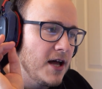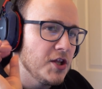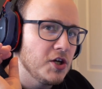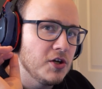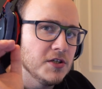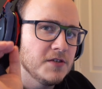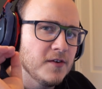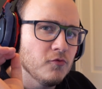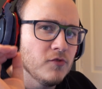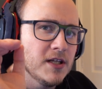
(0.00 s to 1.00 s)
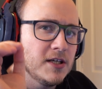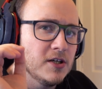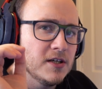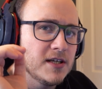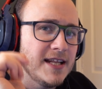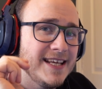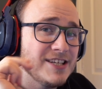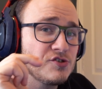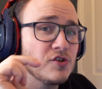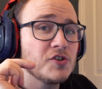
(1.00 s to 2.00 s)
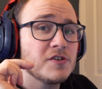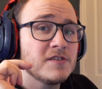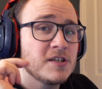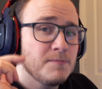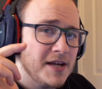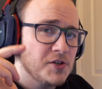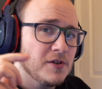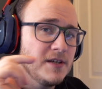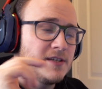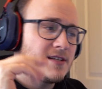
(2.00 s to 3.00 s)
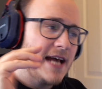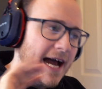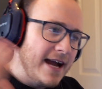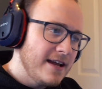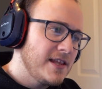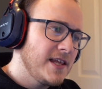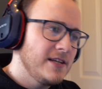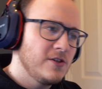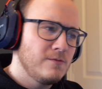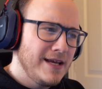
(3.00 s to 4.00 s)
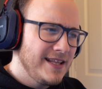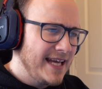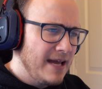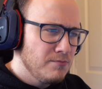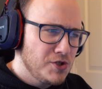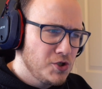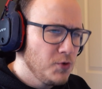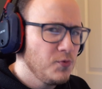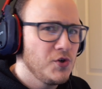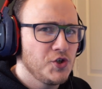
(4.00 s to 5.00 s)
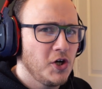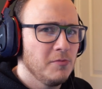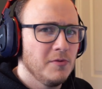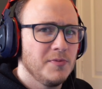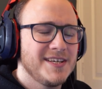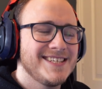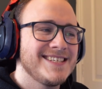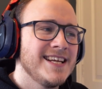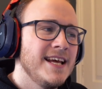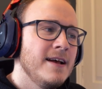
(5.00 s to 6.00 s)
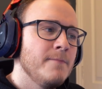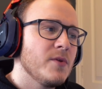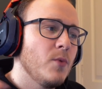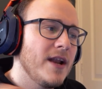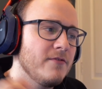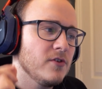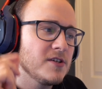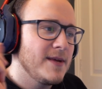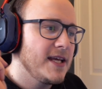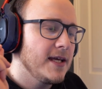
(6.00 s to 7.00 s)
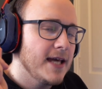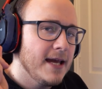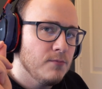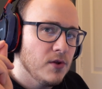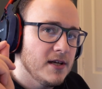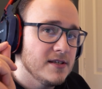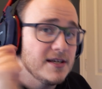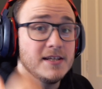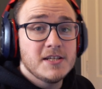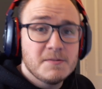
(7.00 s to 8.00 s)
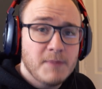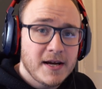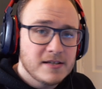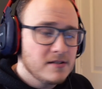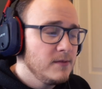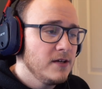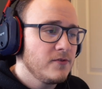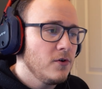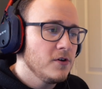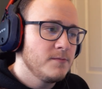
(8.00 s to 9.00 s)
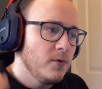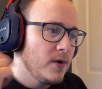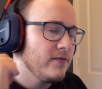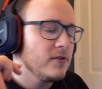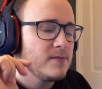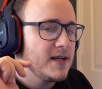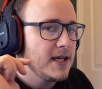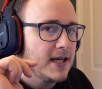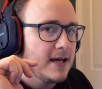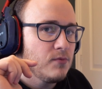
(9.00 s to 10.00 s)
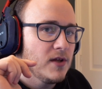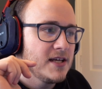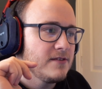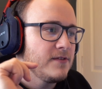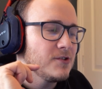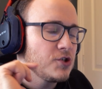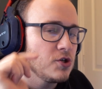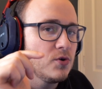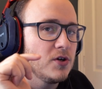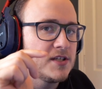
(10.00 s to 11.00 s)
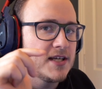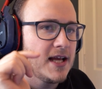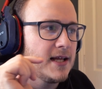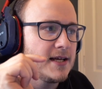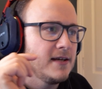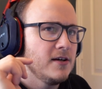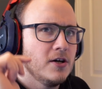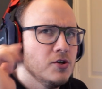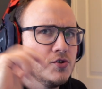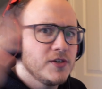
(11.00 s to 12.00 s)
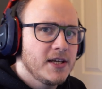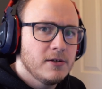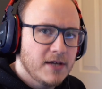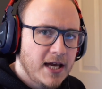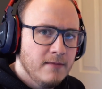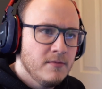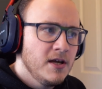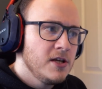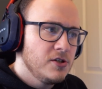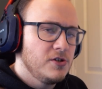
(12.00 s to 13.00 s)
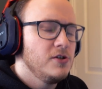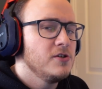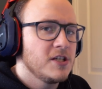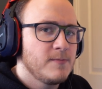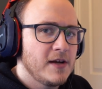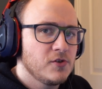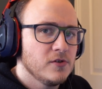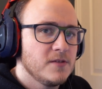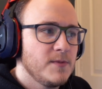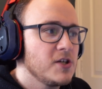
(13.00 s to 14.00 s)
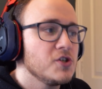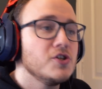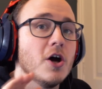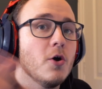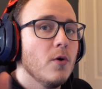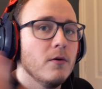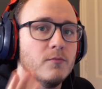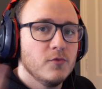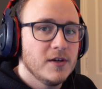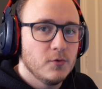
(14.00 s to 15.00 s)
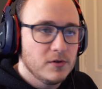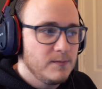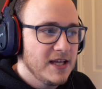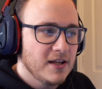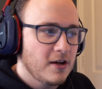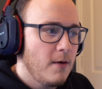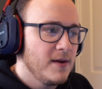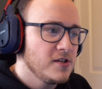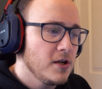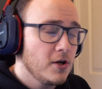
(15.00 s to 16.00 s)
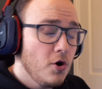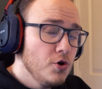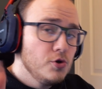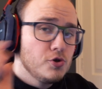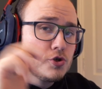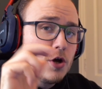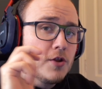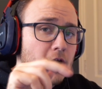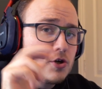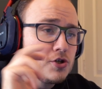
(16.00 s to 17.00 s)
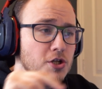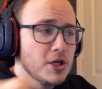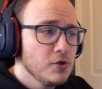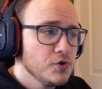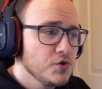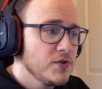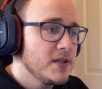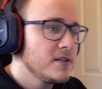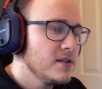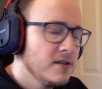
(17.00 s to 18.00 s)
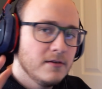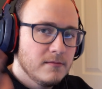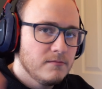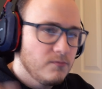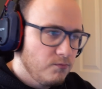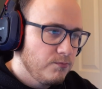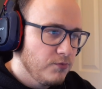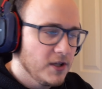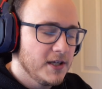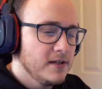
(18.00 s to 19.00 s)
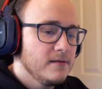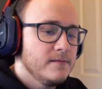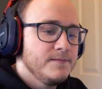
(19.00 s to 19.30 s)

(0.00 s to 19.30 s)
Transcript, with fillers: And the guns felt really good. And the introduction of Specialist, I think, just made the game super enjoyable because whenever I was making gameplays, and this is biased to me, of course, but whenever I was making gameplays, it felt so good to get like a 100 kill game just using Specialist because no one would be in the comments like, oh, you just got that because of the kill streaks. Brilliant.